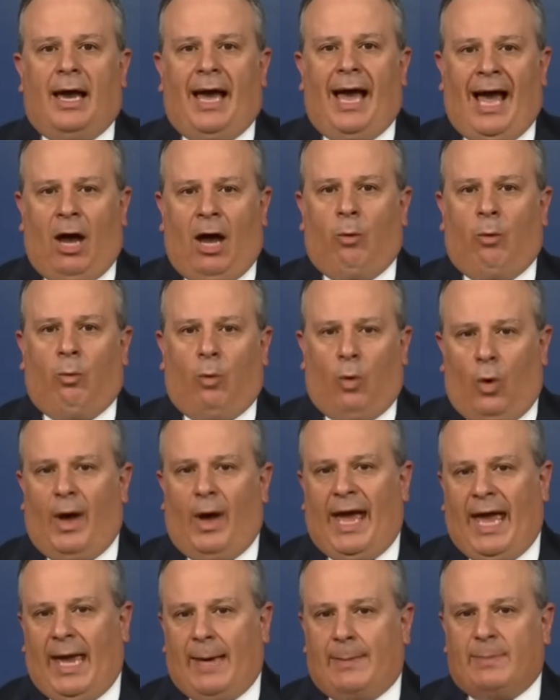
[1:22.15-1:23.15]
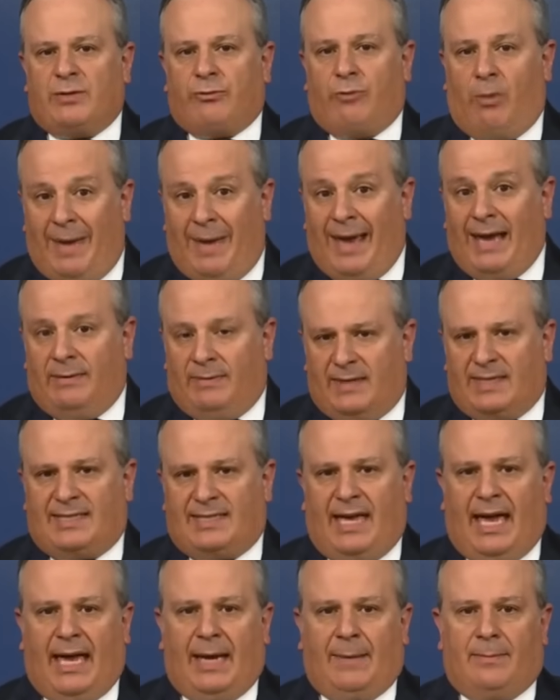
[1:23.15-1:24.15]
our war aims remain the
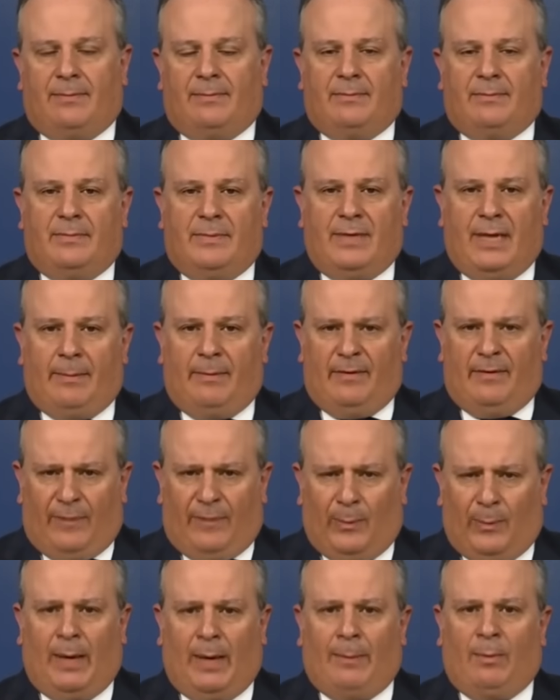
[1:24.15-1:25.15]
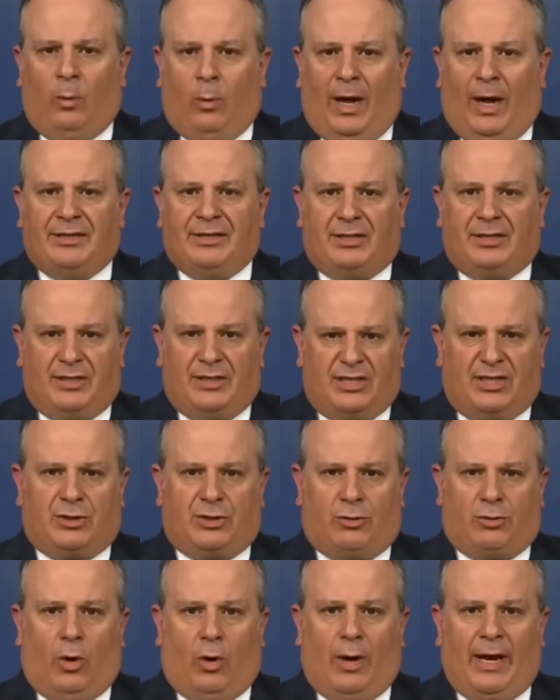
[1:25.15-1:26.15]
same. Number, four, number one, to
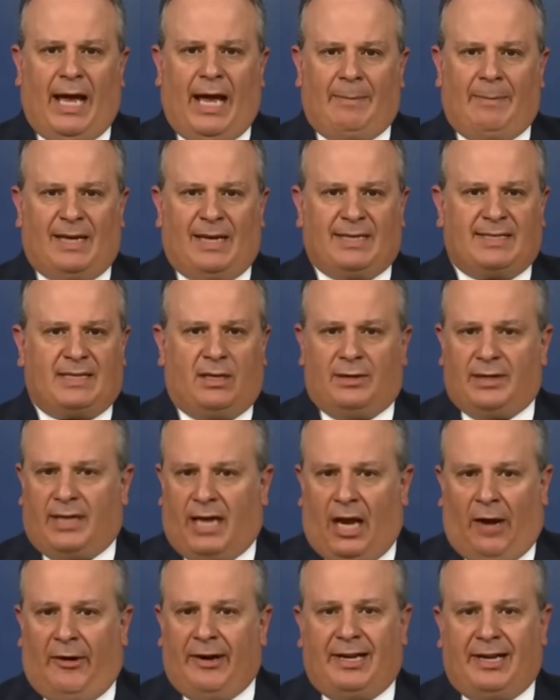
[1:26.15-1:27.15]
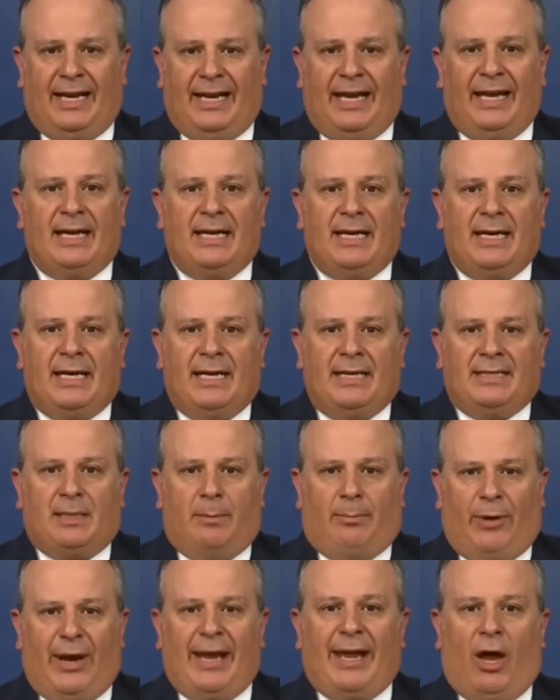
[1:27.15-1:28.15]
destroy Hamas concurrently, to
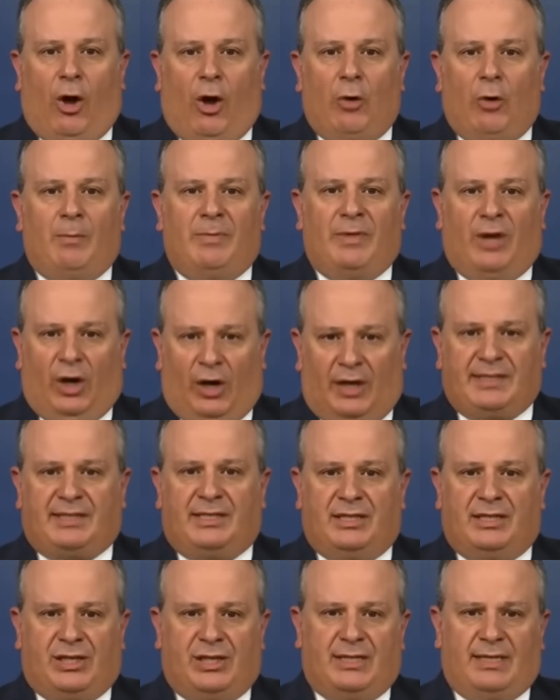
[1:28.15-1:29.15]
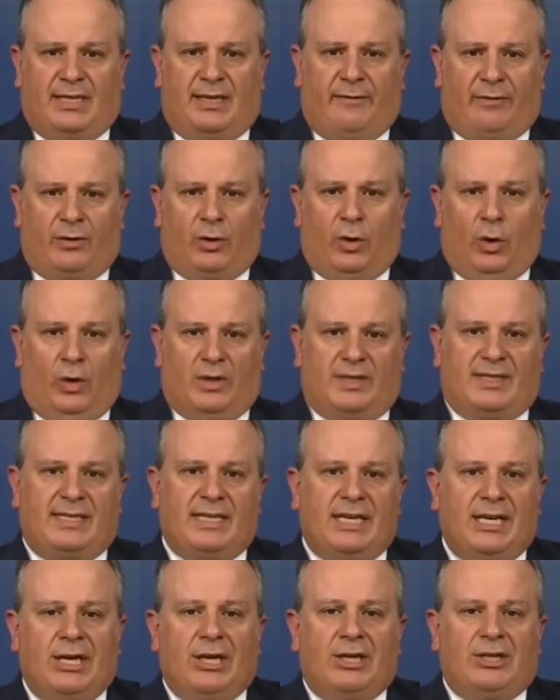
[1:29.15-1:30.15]
bring home the hostages, and of course,
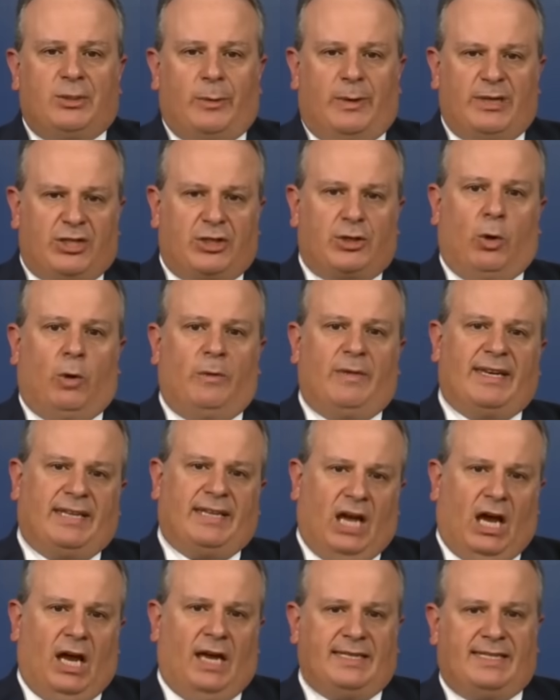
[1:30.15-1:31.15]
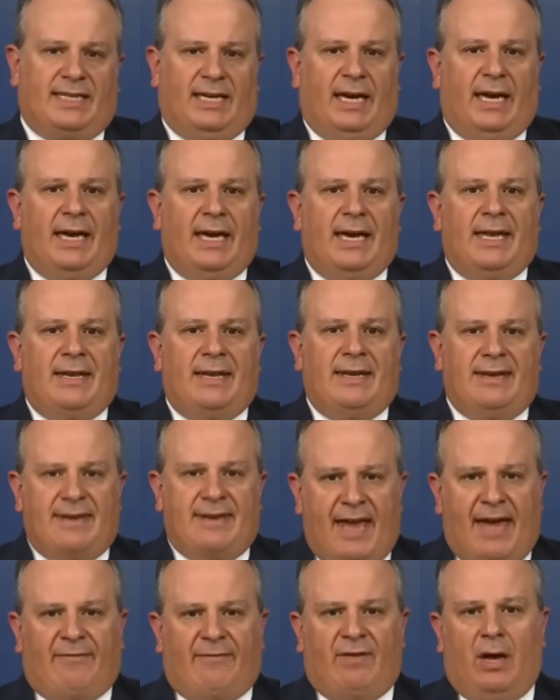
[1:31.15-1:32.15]
to ensure that Gaza
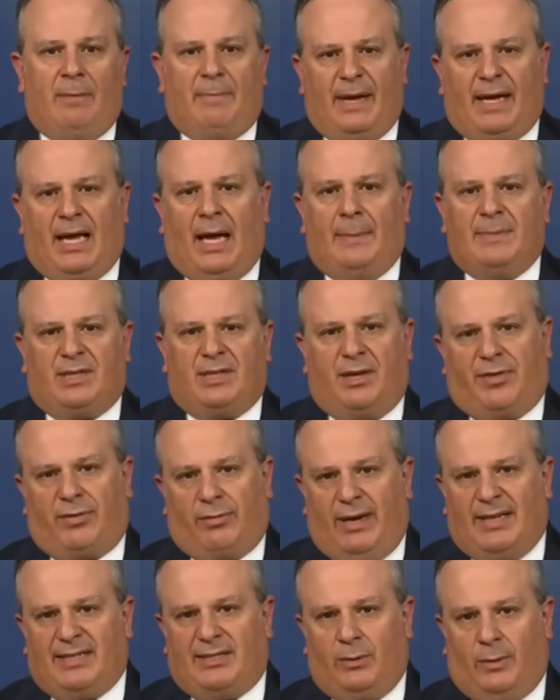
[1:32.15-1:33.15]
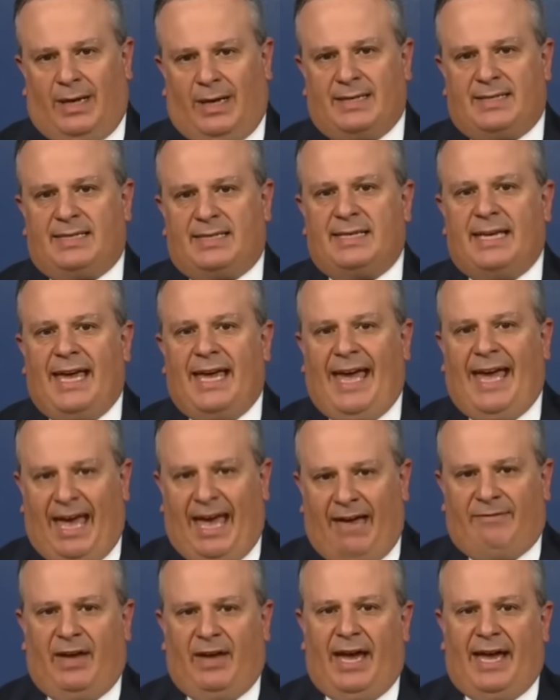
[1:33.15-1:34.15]
never becomes a threat to us
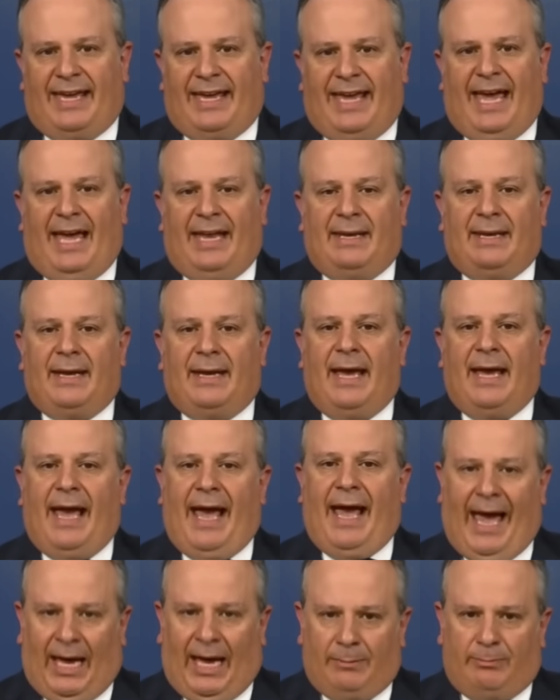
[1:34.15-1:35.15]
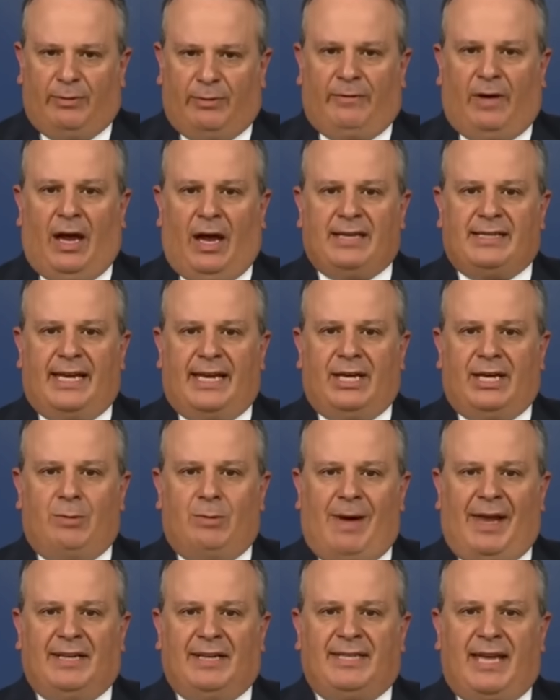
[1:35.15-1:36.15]
ever again, and providing
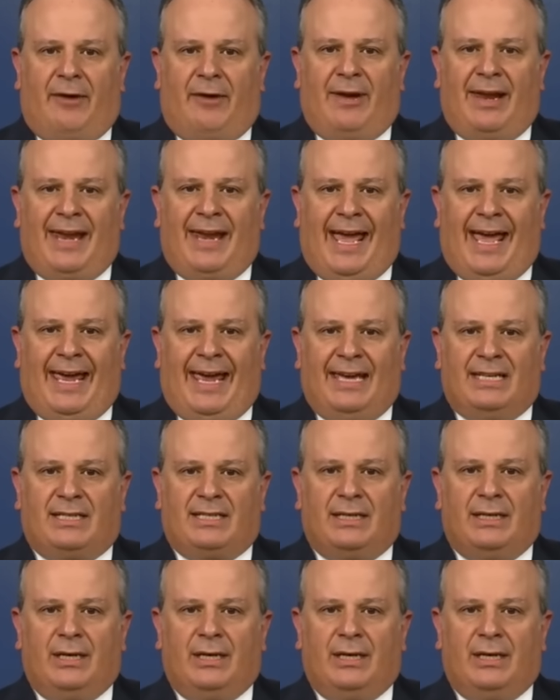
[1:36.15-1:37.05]
humanitarian aid